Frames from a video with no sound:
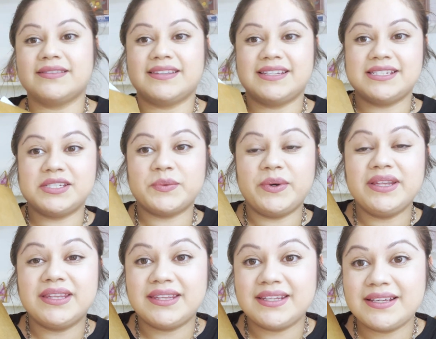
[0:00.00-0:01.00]
This is
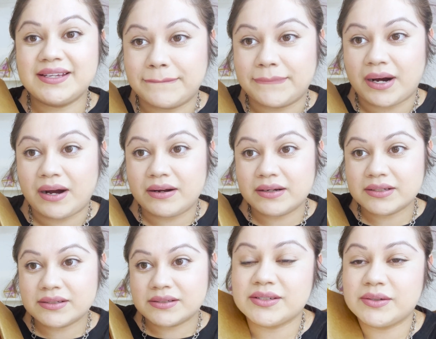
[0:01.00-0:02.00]
what the
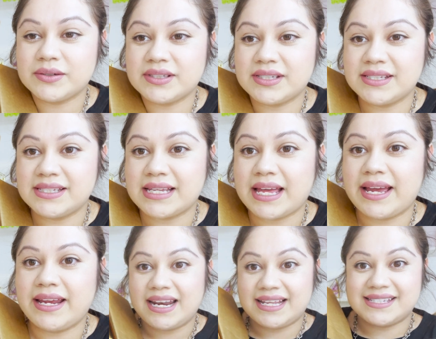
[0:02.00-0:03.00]
box looks
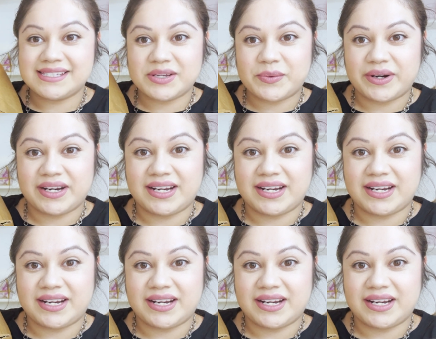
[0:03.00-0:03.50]
inside. Let's see what it